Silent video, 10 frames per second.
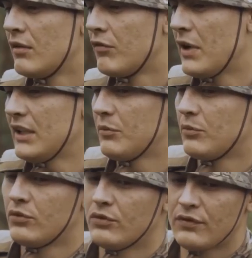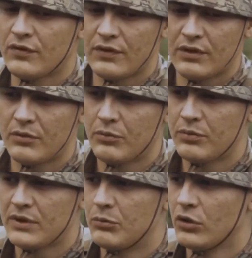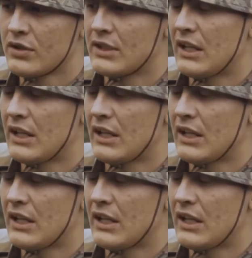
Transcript: I had only two magazines loaded.